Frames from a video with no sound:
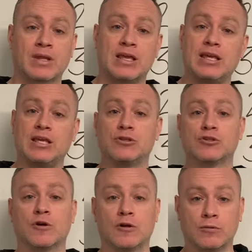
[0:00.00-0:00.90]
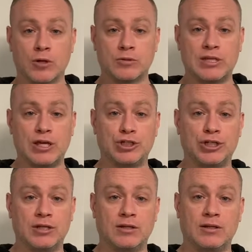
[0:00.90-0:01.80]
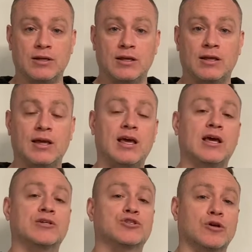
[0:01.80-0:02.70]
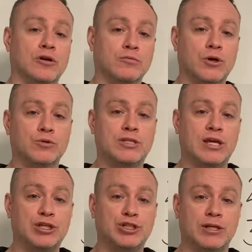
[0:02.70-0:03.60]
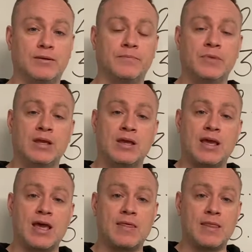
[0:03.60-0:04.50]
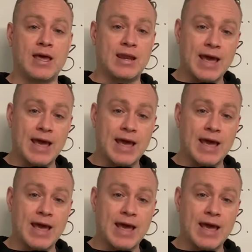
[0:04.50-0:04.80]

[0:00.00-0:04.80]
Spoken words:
internal rotation, external rotation, and then